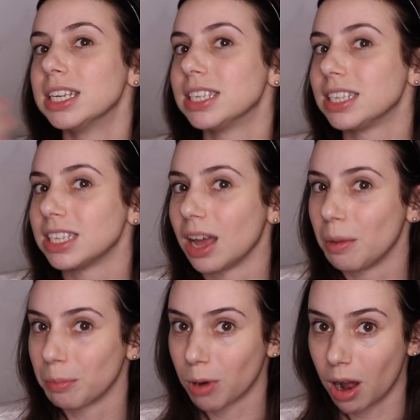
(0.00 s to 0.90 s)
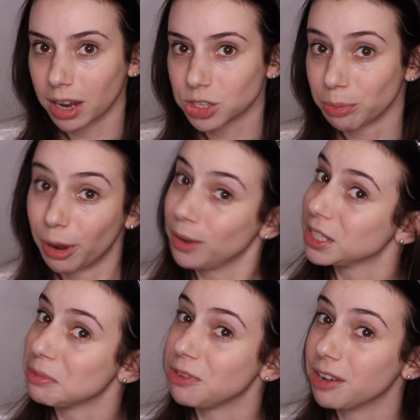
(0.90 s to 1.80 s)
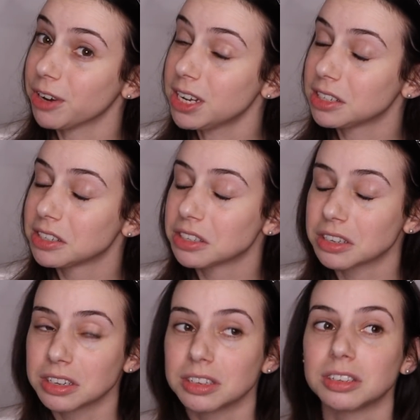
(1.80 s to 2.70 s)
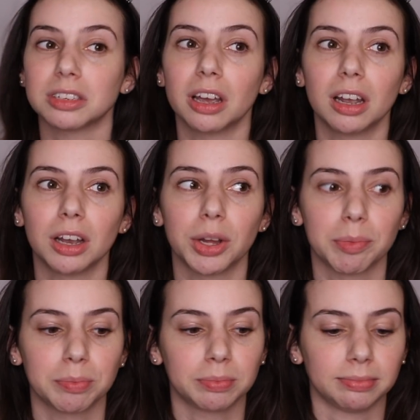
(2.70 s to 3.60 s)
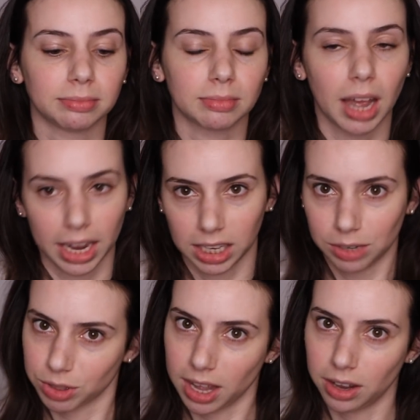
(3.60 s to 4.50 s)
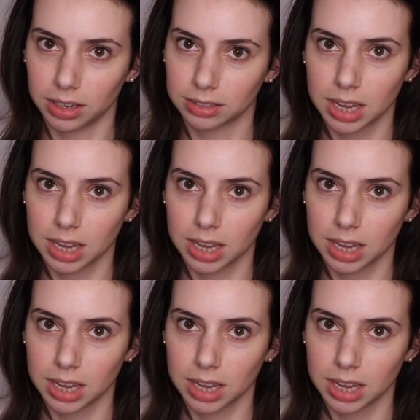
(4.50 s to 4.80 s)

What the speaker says: Some products are my all-time favorites, some I can live without.